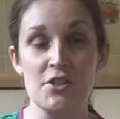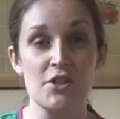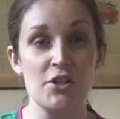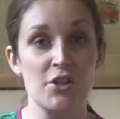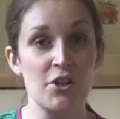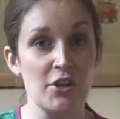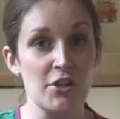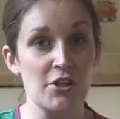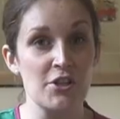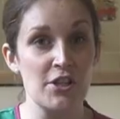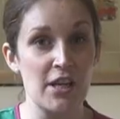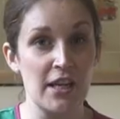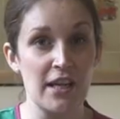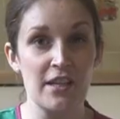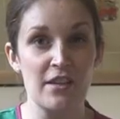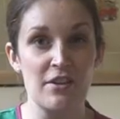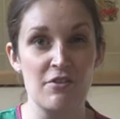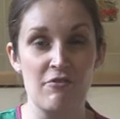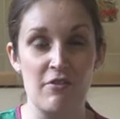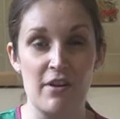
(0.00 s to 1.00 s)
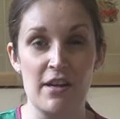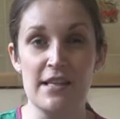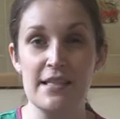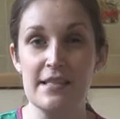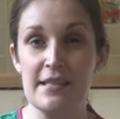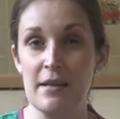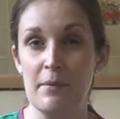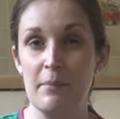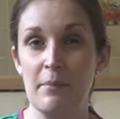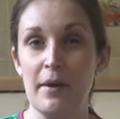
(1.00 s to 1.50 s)
as cooked chicken and
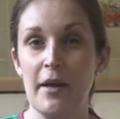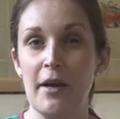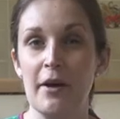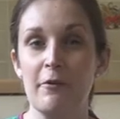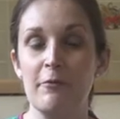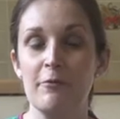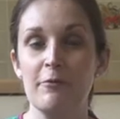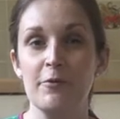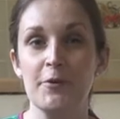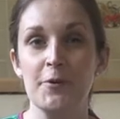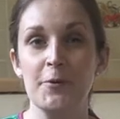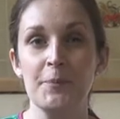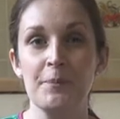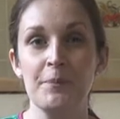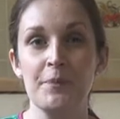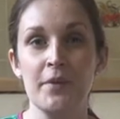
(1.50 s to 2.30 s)
rice can be helpful.